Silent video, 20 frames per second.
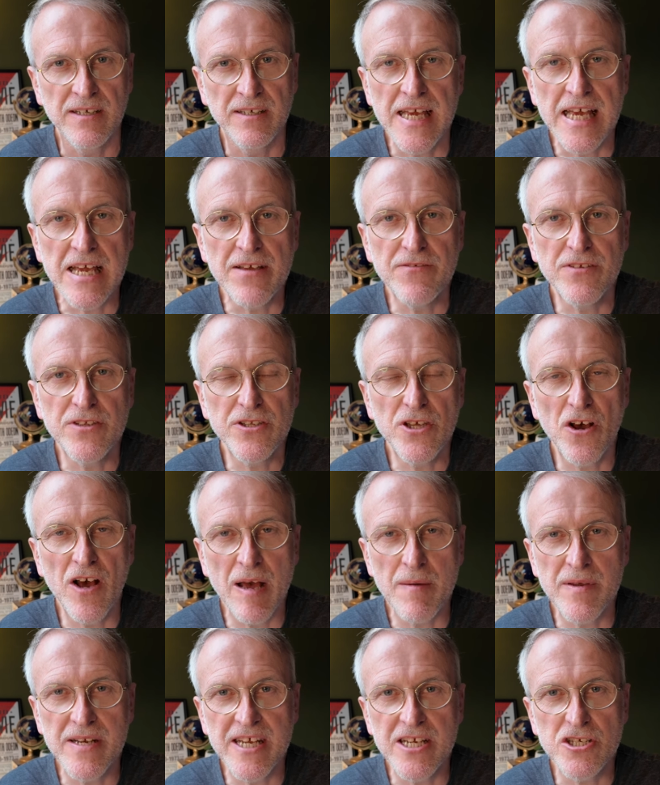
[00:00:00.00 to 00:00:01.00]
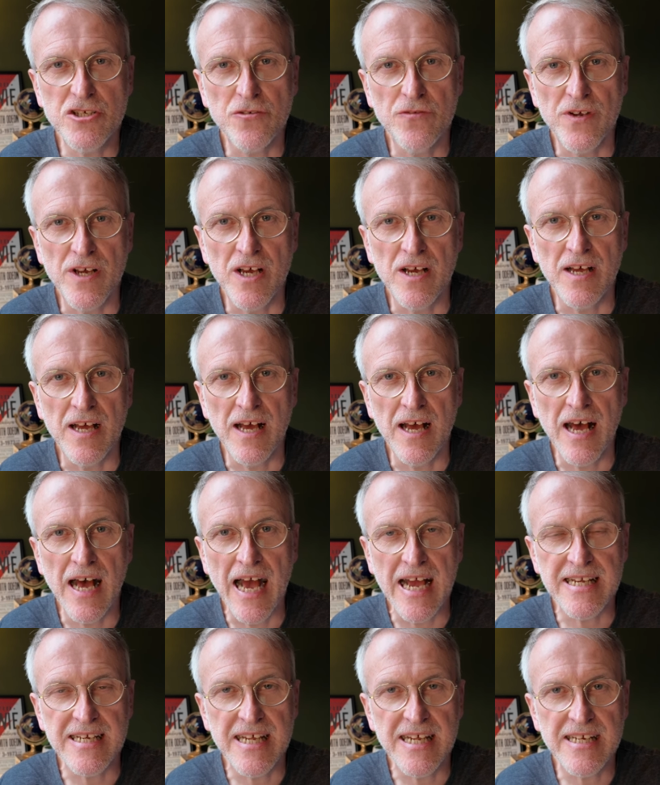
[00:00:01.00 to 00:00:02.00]
Even though I'm an introvert,
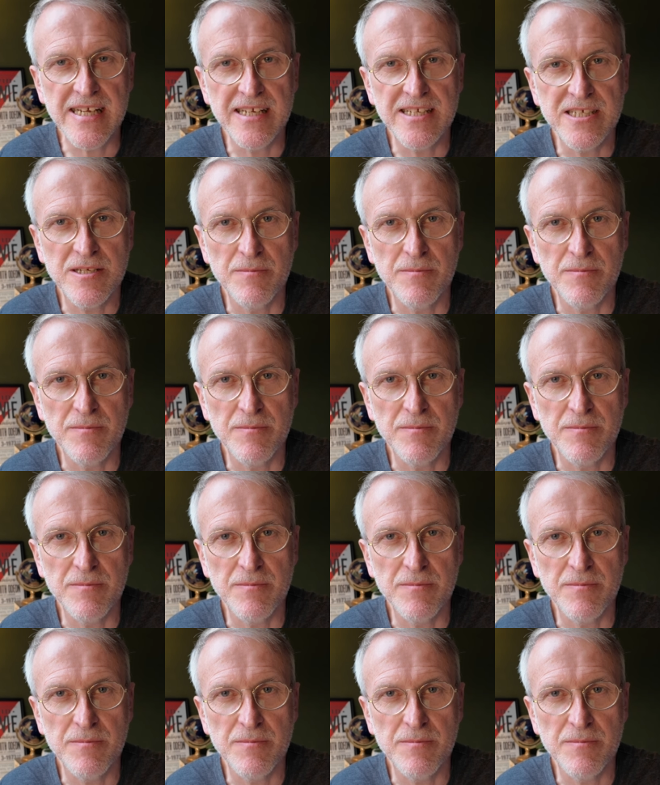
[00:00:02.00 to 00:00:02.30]
I needed